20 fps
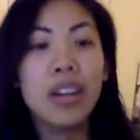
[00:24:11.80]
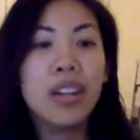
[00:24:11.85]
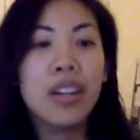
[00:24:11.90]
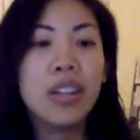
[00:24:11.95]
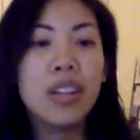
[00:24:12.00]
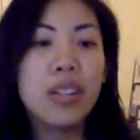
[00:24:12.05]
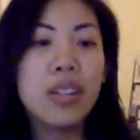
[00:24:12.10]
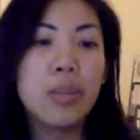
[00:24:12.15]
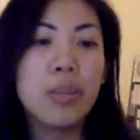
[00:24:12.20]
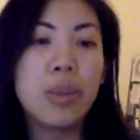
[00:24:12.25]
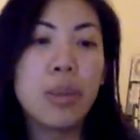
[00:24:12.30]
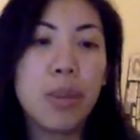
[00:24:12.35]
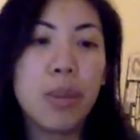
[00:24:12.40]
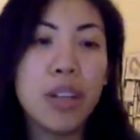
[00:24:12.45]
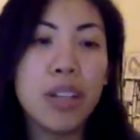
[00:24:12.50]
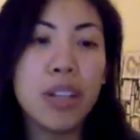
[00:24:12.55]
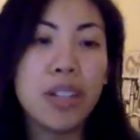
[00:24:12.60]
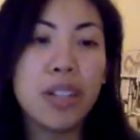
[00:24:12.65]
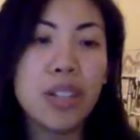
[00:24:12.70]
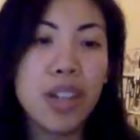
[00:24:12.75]
deeply
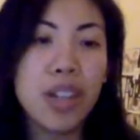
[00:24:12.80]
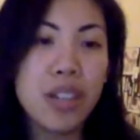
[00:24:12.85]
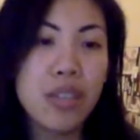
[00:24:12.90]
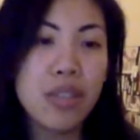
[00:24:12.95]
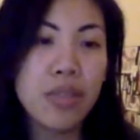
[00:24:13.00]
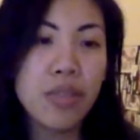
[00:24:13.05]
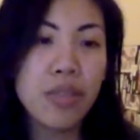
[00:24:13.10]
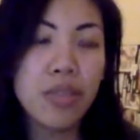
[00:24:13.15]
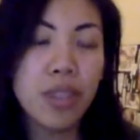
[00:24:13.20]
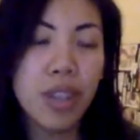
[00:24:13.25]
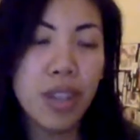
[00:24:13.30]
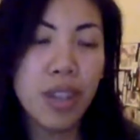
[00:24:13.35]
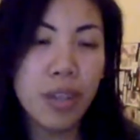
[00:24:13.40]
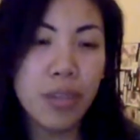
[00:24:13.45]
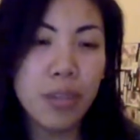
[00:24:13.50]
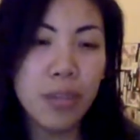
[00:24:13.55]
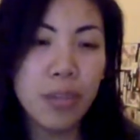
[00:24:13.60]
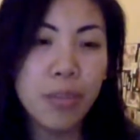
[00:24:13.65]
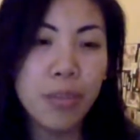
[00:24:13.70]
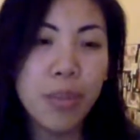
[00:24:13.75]
apologize.
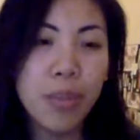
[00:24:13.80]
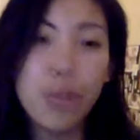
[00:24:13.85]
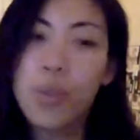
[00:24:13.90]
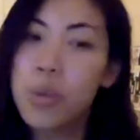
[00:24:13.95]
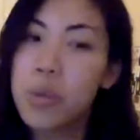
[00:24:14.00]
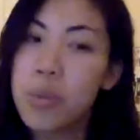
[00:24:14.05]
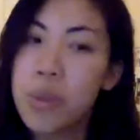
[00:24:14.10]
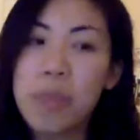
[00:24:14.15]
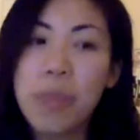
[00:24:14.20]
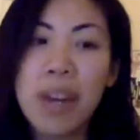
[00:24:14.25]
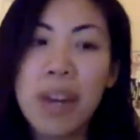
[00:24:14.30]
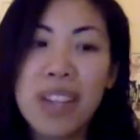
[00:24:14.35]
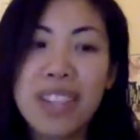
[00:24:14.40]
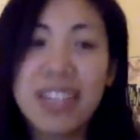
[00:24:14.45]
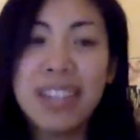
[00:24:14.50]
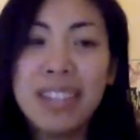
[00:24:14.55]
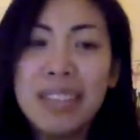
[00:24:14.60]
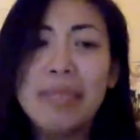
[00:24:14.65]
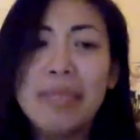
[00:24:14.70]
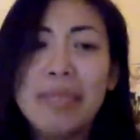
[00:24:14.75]
I'm doing my
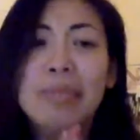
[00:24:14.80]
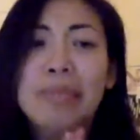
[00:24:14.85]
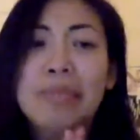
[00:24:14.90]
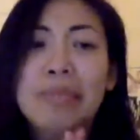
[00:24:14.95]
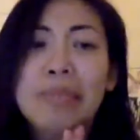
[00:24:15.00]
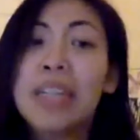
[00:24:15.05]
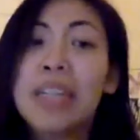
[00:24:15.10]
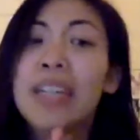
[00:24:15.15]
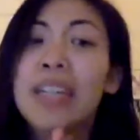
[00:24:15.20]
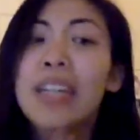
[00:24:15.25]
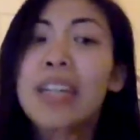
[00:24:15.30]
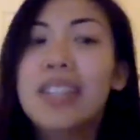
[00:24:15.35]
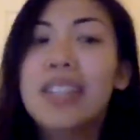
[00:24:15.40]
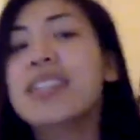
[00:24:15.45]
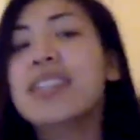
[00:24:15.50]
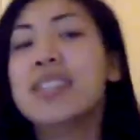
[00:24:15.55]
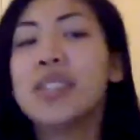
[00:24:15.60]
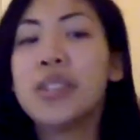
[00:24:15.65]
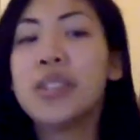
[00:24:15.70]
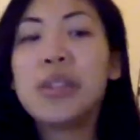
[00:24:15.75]
best
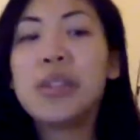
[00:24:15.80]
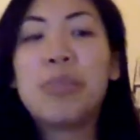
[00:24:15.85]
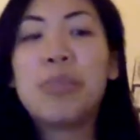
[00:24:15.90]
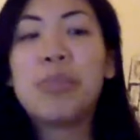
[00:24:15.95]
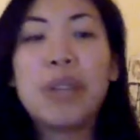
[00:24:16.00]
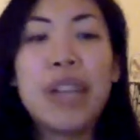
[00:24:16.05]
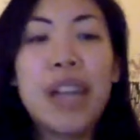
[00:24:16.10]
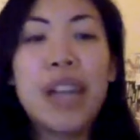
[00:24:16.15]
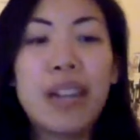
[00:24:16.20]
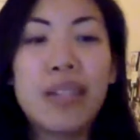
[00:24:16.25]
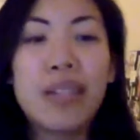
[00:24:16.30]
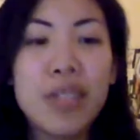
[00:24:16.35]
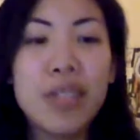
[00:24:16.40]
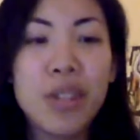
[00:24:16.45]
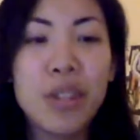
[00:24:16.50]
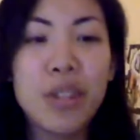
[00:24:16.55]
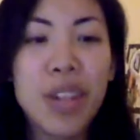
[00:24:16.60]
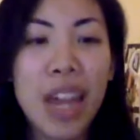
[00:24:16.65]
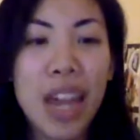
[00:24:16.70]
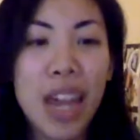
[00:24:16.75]
to pronounce
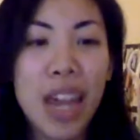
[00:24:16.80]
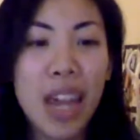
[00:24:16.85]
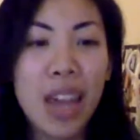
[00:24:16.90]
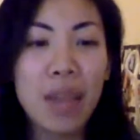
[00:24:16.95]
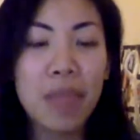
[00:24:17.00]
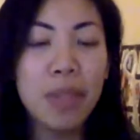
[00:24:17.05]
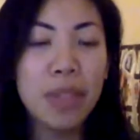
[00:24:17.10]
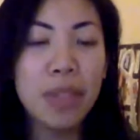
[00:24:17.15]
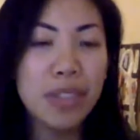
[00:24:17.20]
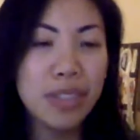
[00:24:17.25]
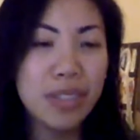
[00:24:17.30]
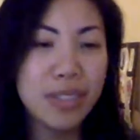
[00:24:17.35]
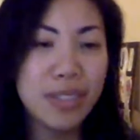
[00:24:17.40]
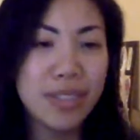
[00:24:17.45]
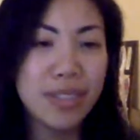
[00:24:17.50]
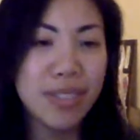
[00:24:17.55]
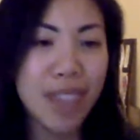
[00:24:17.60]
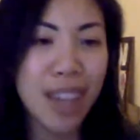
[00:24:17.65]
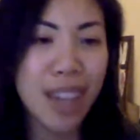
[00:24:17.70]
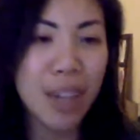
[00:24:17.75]
your name
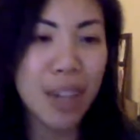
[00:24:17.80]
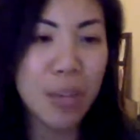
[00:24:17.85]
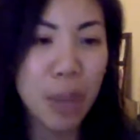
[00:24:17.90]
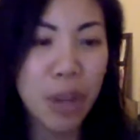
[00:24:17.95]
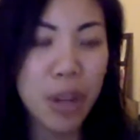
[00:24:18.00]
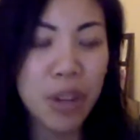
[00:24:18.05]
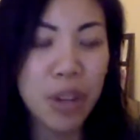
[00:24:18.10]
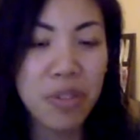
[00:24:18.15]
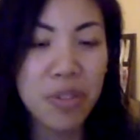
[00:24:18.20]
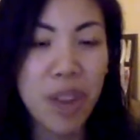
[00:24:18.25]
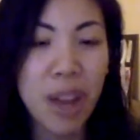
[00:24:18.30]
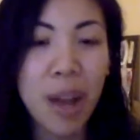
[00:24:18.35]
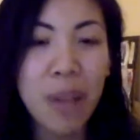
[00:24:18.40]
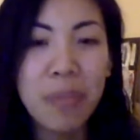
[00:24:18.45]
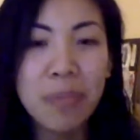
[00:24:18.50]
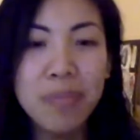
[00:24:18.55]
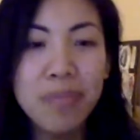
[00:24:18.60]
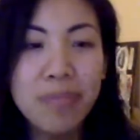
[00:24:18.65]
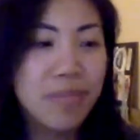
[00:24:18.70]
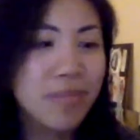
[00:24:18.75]
and where you're
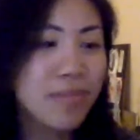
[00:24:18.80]
from.